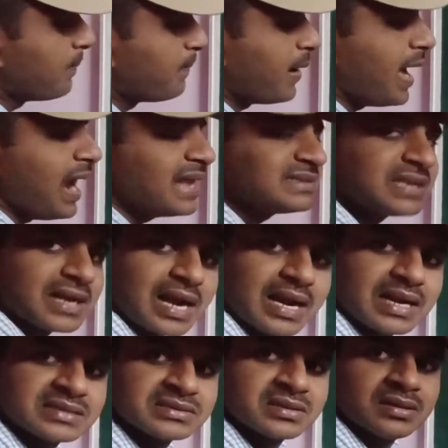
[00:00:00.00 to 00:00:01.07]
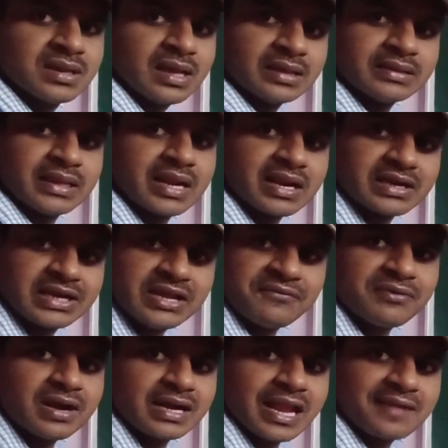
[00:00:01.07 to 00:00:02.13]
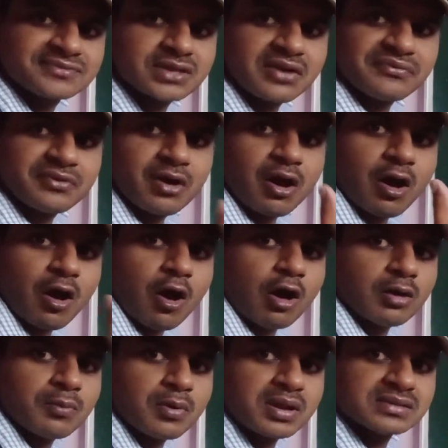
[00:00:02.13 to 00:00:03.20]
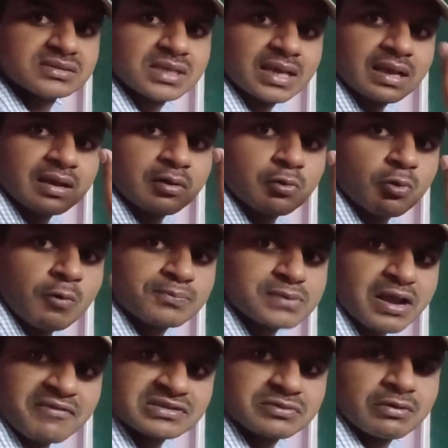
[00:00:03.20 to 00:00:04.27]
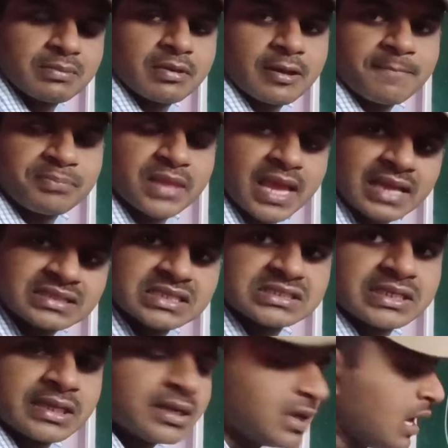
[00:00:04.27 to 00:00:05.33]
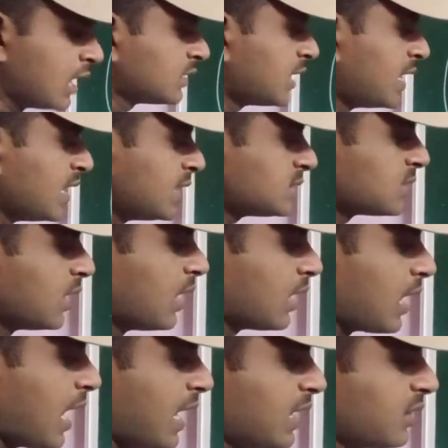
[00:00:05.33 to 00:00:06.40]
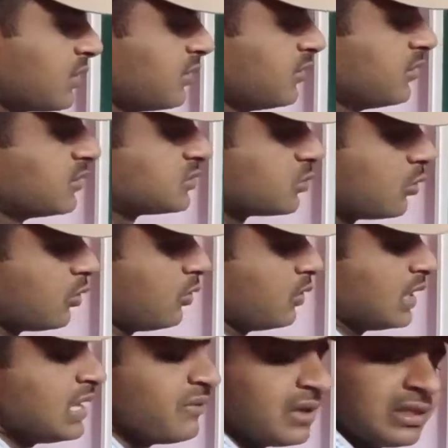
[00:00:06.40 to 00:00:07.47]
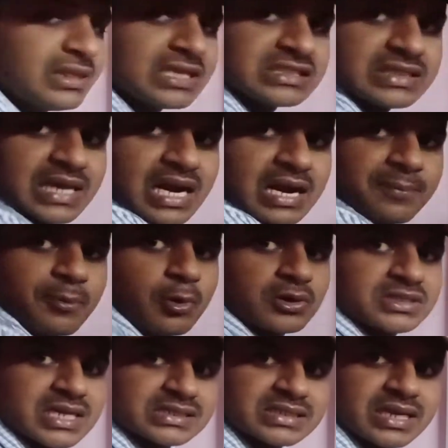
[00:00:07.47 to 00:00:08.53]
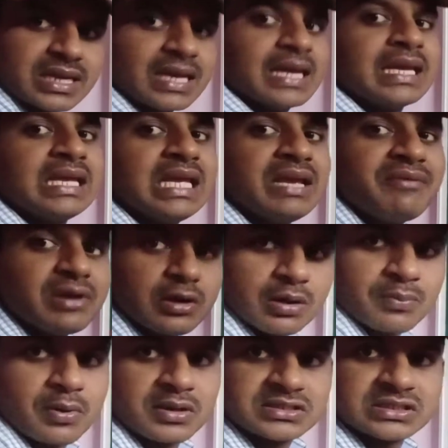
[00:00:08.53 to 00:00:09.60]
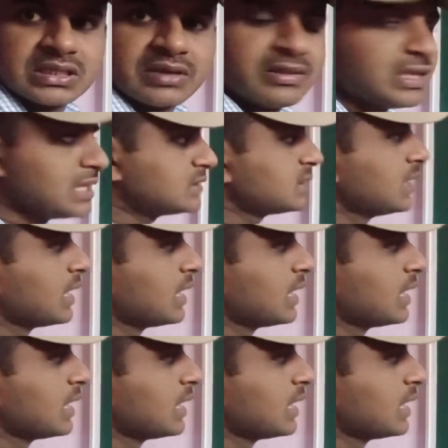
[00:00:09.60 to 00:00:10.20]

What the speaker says: balanced condition, there are different types of harmonics group levels will be existing. That is like, so in this generally produces a even harmonics. In this